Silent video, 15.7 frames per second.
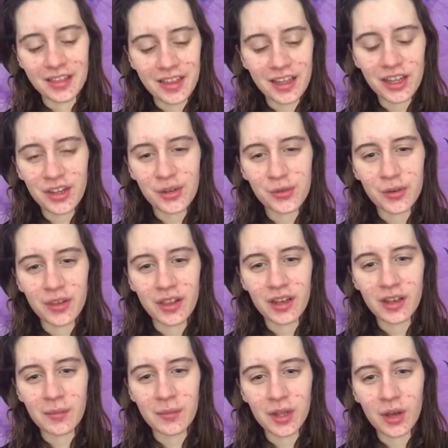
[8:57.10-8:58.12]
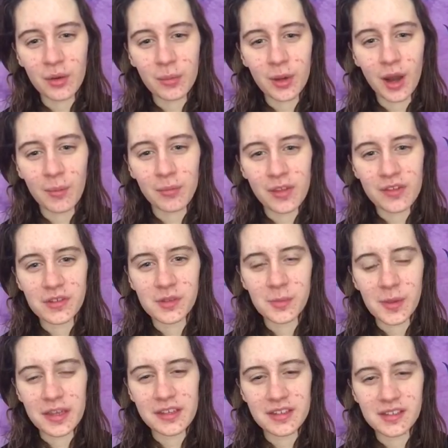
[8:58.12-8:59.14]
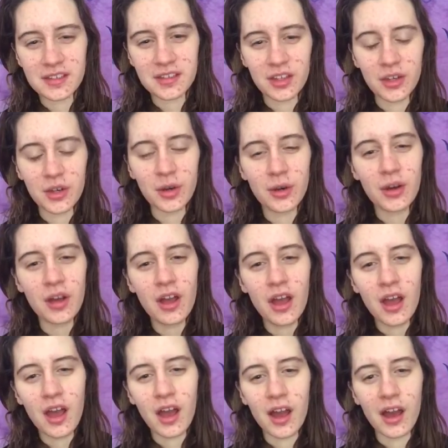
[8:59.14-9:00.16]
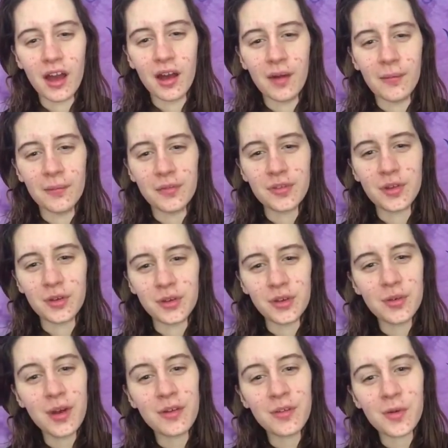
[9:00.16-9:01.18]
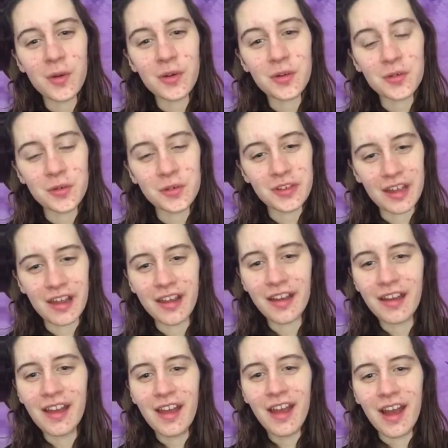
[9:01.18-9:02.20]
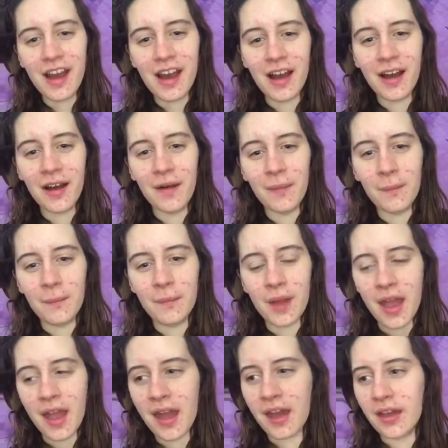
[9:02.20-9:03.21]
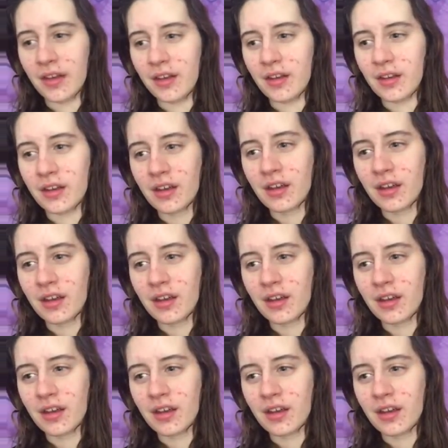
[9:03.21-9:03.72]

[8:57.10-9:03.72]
thank you for letting me open up this space to you. So you have a wonderful day, and